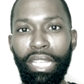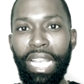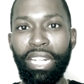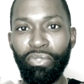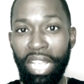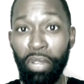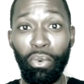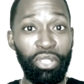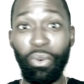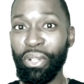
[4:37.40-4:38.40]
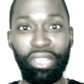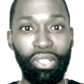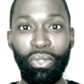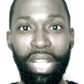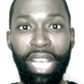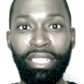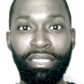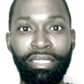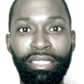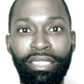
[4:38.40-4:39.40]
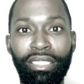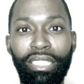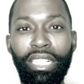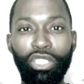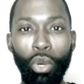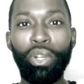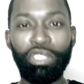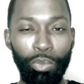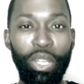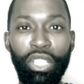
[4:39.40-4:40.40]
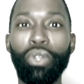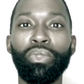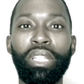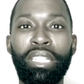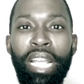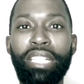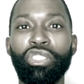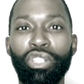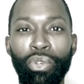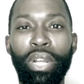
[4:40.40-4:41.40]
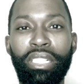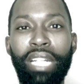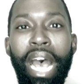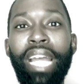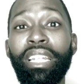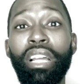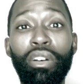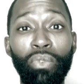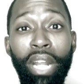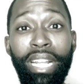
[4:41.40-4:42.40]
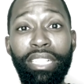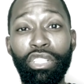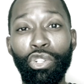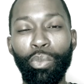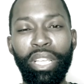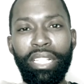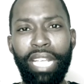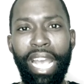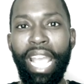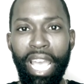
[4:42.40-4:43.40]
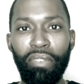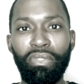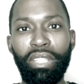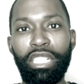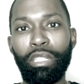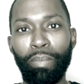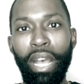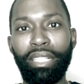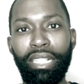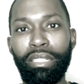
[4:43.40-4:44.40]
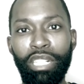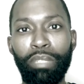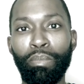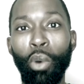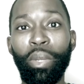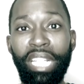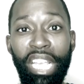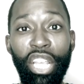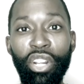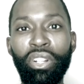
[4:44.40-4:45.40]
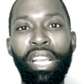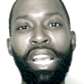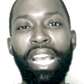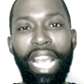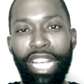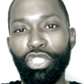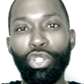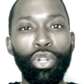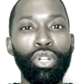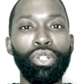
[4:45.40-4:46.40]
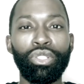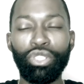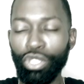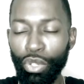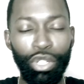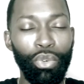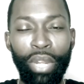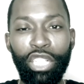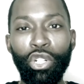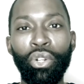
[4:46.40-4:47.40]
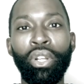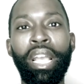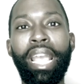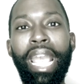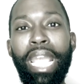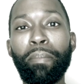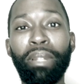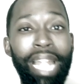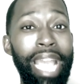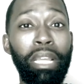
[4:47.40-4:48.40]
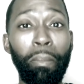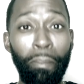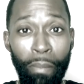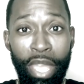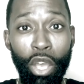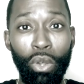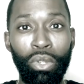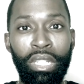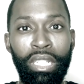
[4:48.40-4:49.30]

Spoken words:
And if anyone's going to do that, it's going to be you, the next generation. I love what I get to do because I have this spot, this moment here as your student director, a black male,